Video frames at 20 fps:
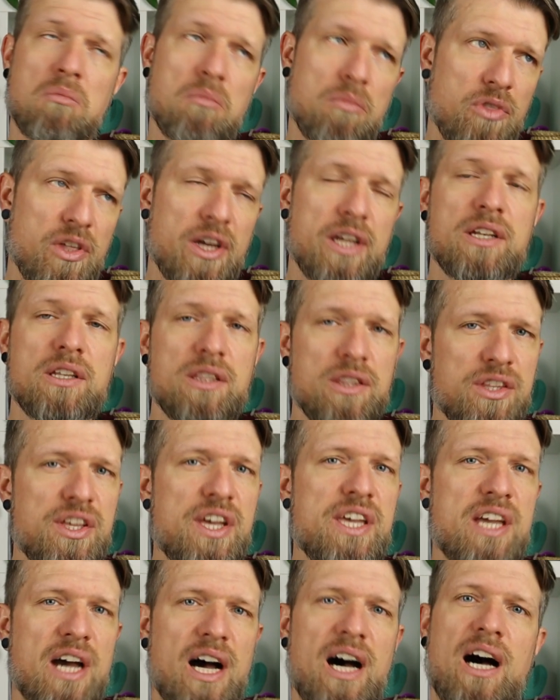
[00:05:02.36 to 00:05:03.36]
then
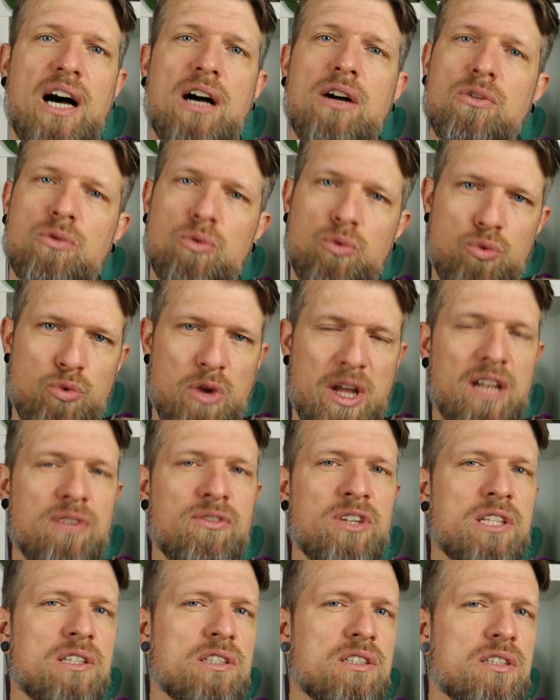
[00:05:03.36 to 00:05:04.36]
they are
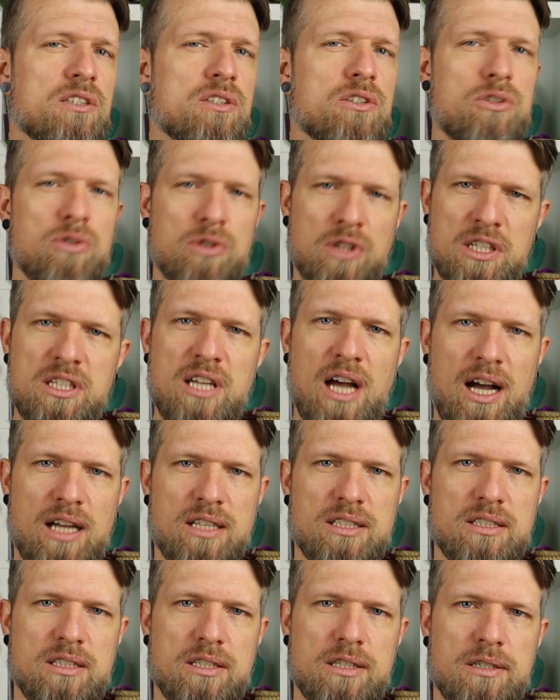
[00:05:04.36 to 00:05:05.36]
relevant to the
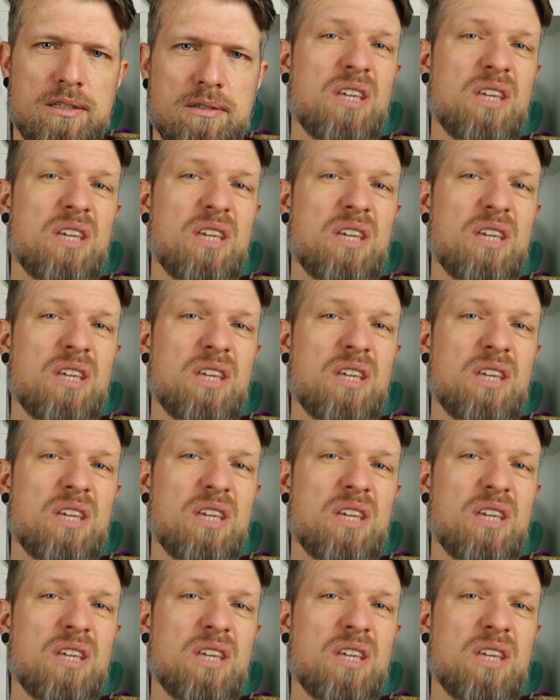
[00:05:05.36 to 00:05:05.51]
task.